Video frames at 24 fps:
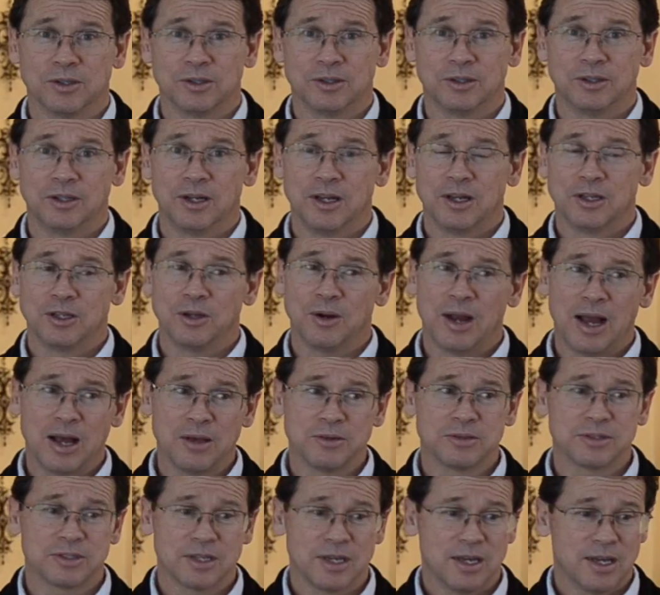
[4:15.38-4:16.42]
turn,
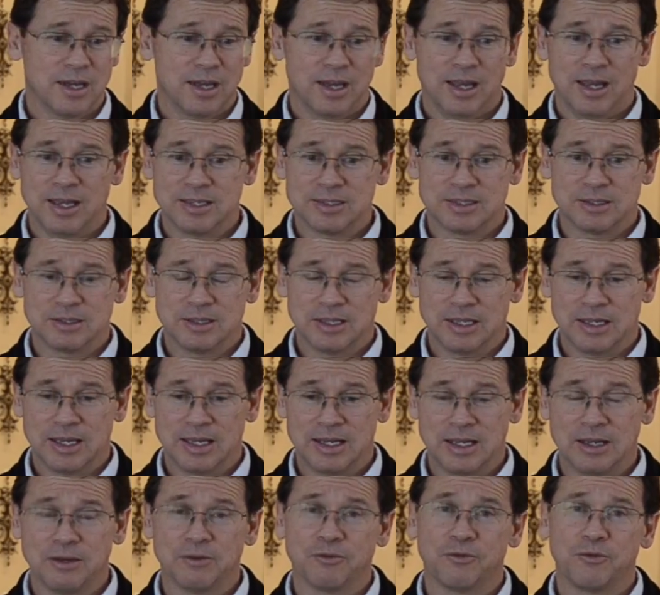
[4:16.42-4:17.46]
your house is
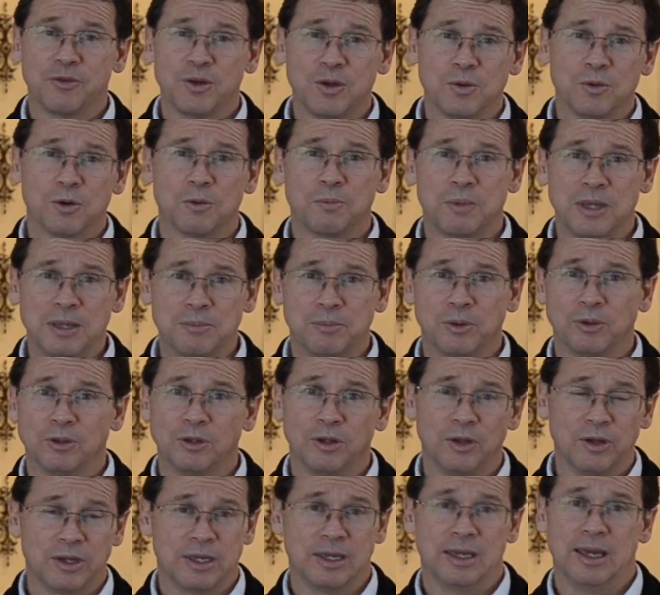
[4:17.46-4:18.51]
getting fewer
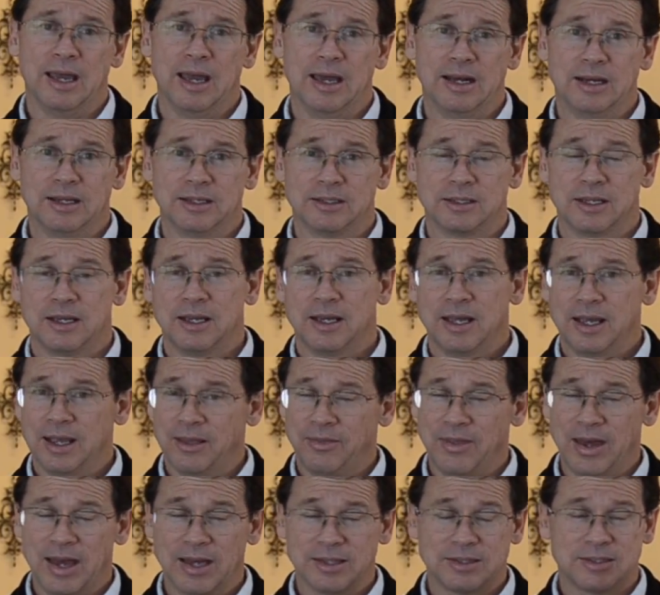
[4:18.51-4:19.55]
people looking at it.
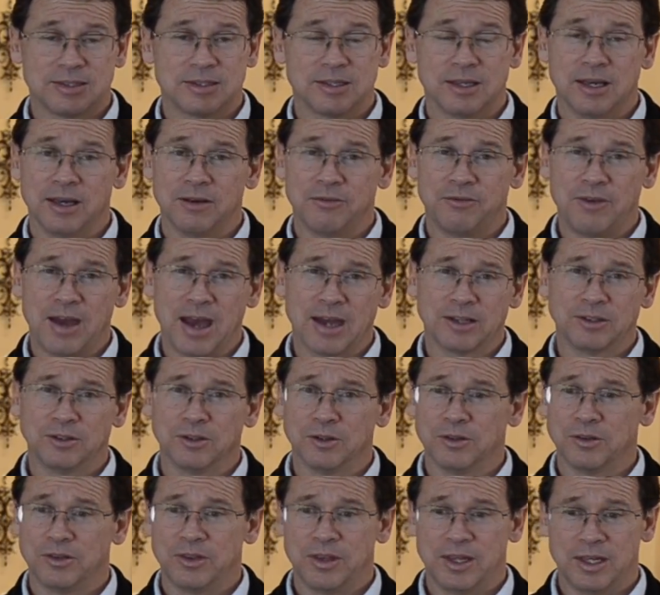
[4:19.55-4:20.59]
And that's a
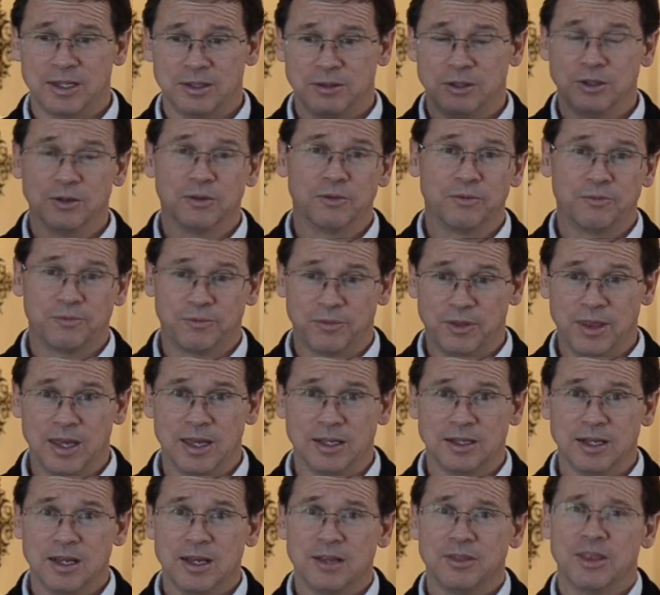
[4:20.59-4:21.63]
factor
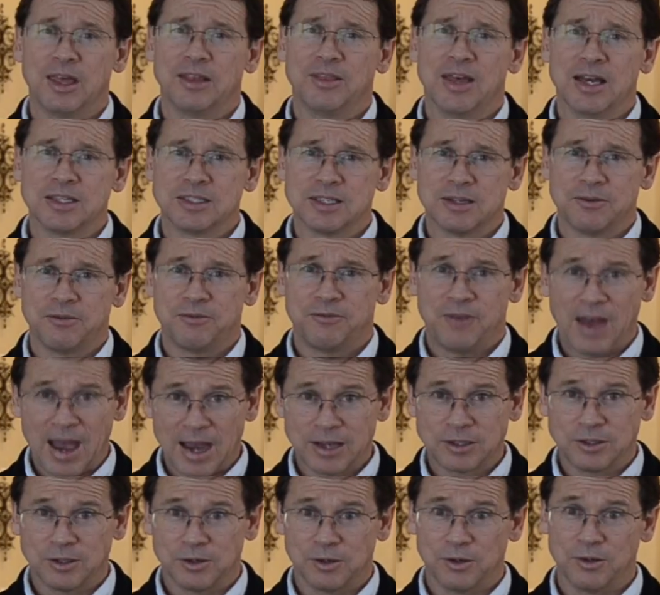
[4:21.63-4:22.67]
that's a
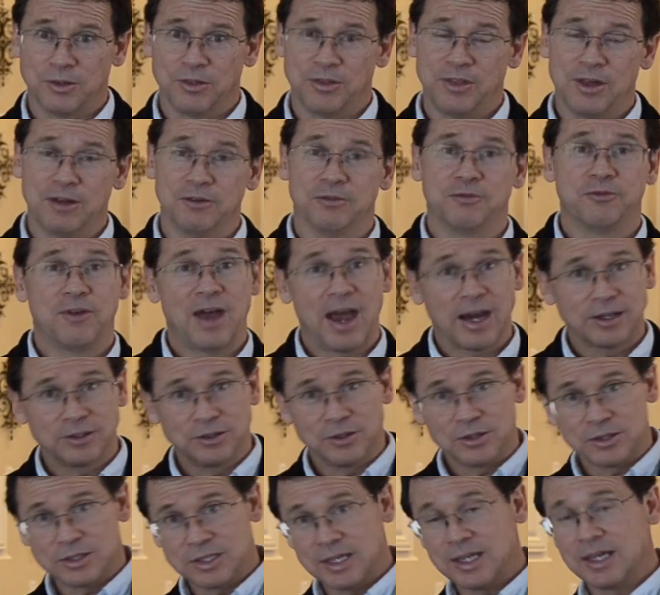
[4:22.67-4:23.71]
factor that
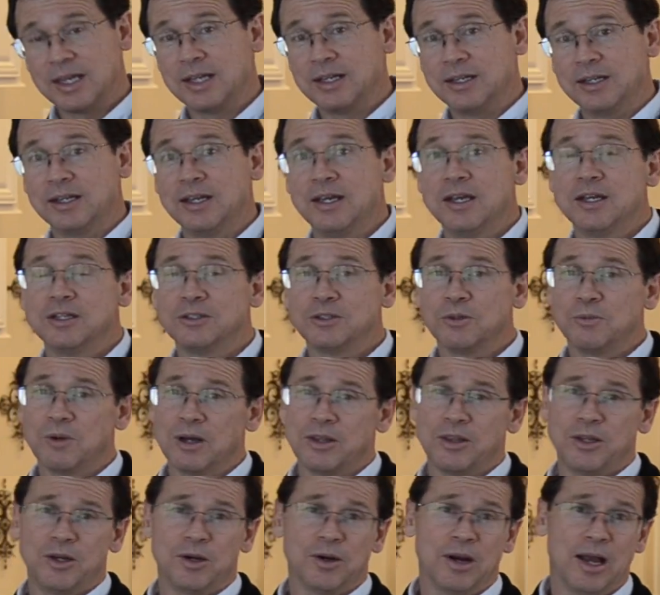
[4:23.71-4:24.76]
factors in
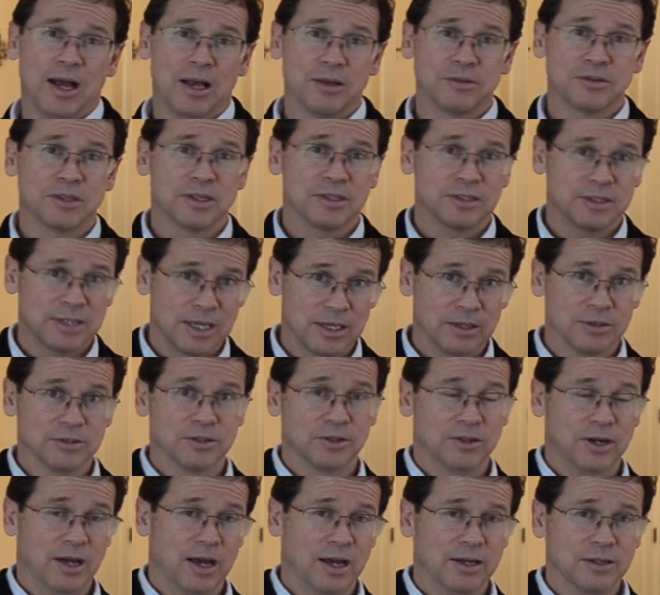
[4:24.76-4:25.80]
to whether your house
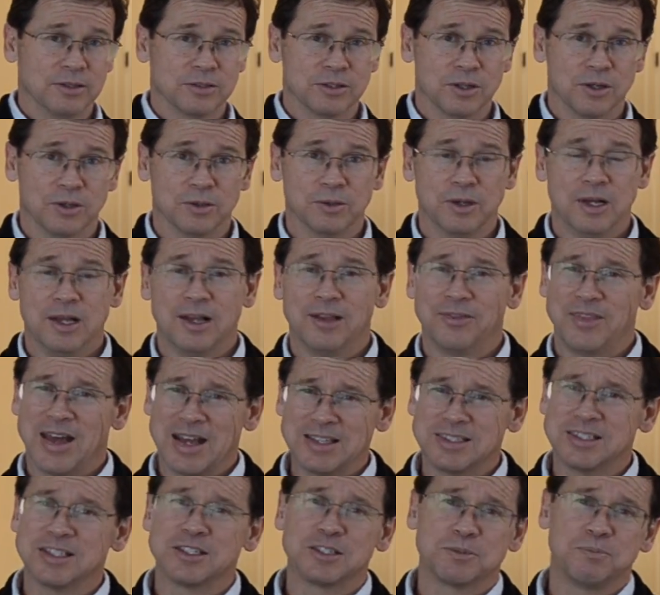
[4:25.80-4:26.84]
sells or not. So
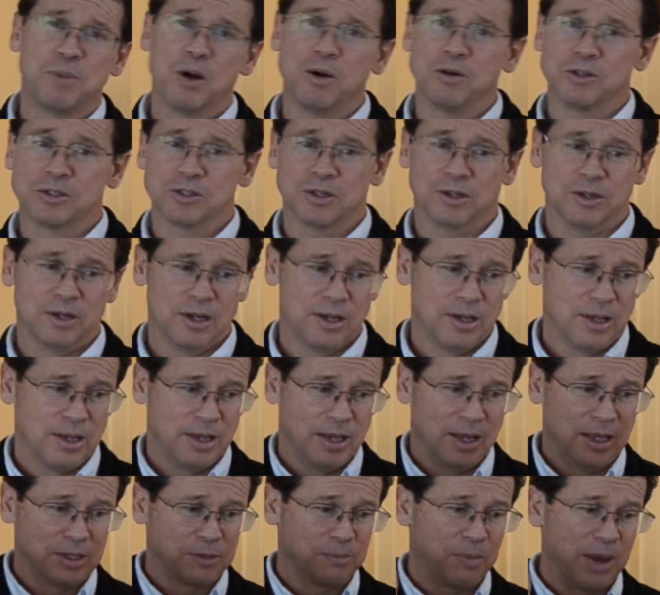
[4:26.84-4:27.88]
that's exposure.
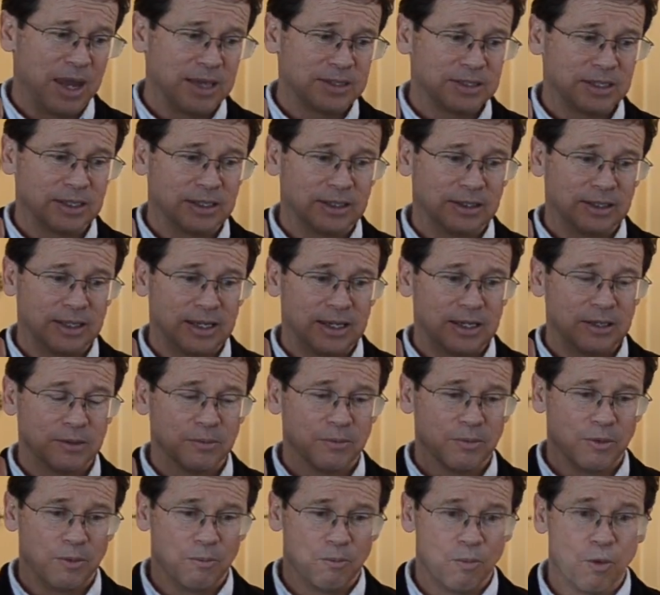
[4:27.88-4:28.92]
It's
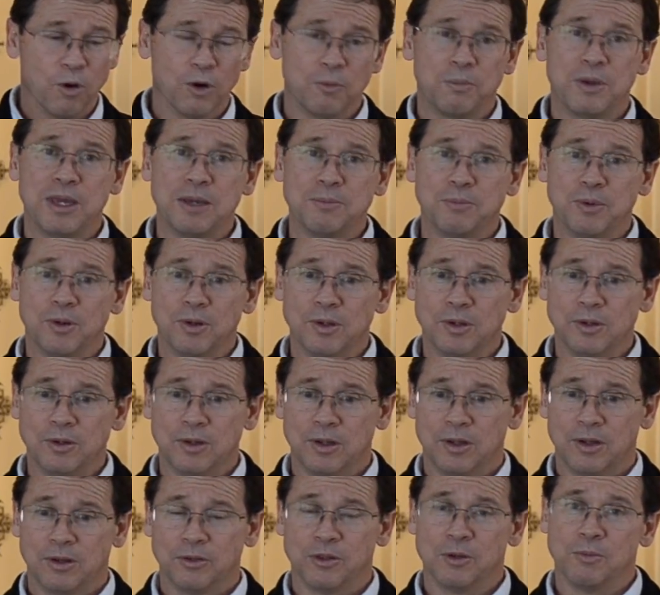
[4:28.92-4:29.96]
basically more
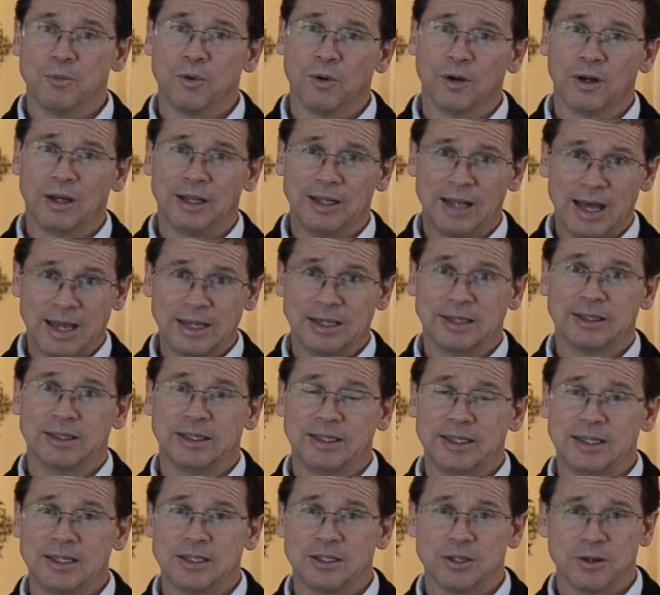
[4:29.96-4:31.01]
people, the more
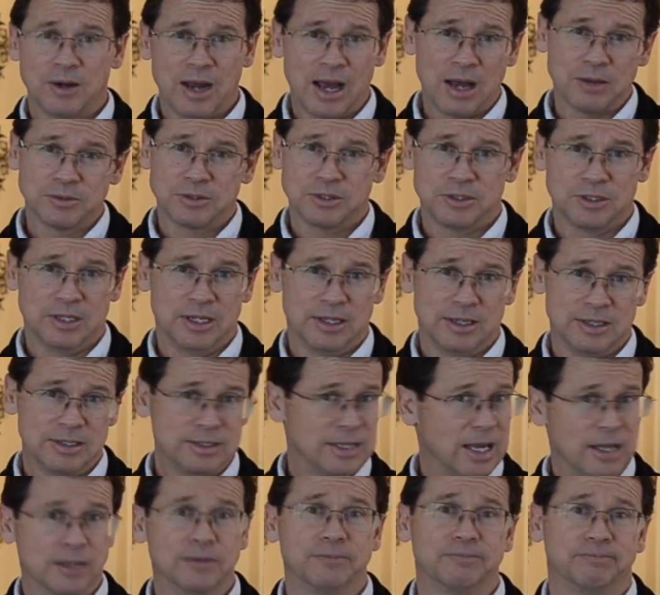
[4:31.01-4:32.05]
likely your house is
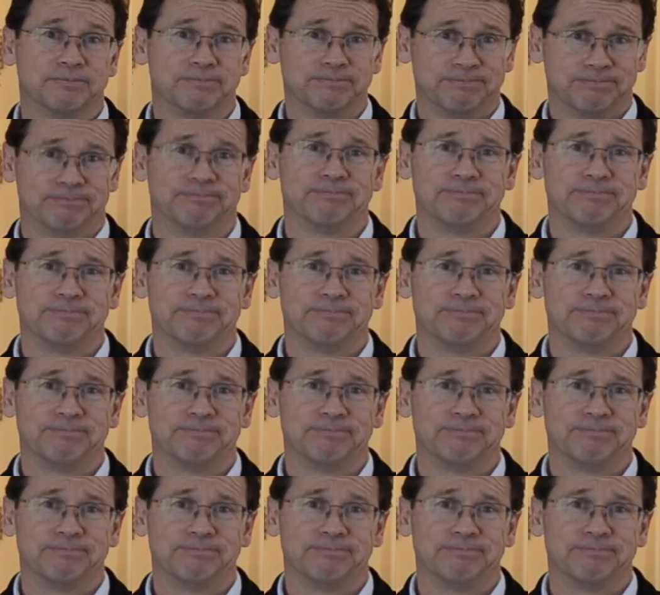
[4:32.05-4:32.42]
going to sell.